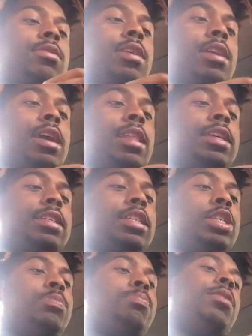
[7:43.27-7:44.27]
At least
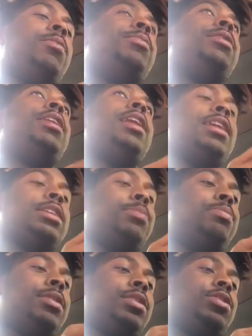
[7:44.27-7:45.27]
this company they actually put
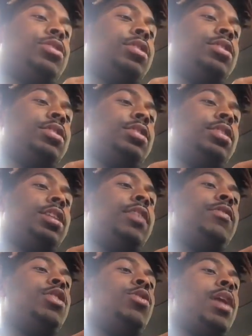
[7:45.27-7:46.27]
instructions in there, even
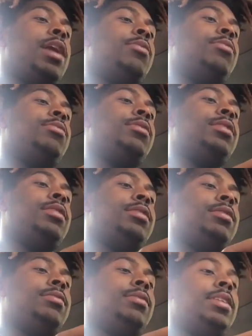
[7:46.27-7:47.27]
though I don't
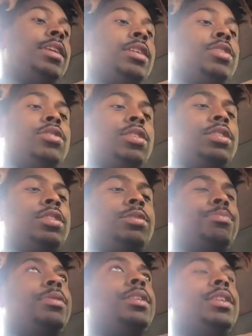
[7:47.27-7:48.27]
need instructions.
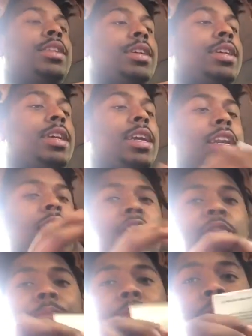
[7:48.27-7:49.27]
And they even
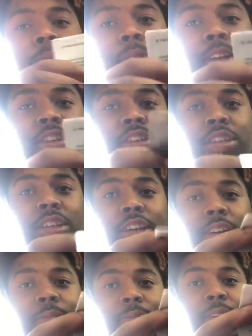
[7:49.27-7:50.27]
put pictures in there.
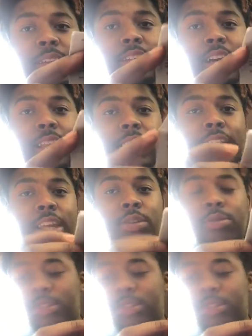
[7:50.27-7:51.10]
Shout out to Equus.